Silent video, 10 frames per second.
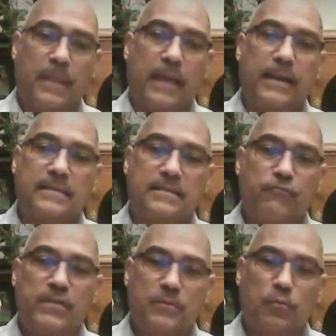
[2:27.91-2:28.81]
and that's the
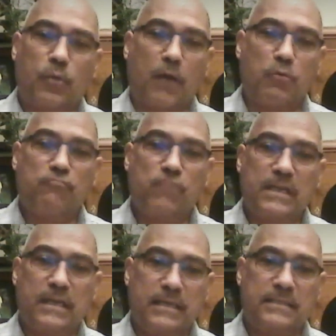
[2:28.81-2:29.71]
reason why we
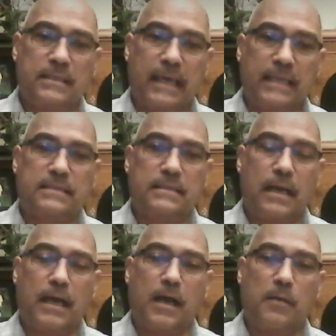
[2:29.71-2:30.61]
really need to get
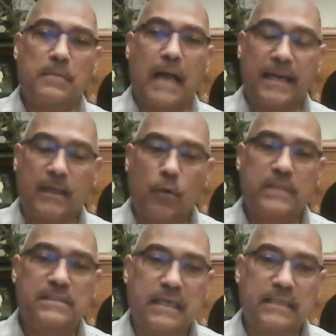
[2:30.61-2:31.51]
um, adequate
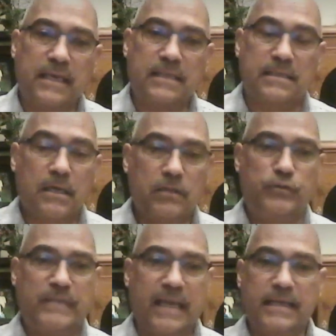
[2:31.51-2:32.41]
sick days,
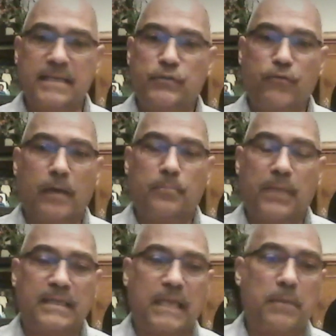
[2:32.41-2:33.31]
ten days during a
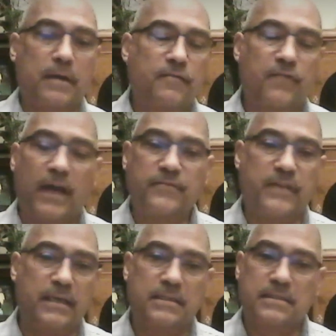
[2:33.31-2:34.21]
pandemic, five
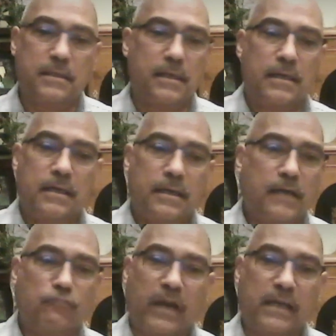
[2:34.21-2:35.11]
days
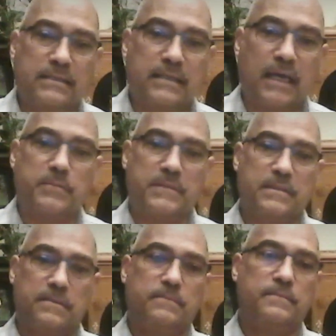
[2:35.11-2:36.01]
in regular times.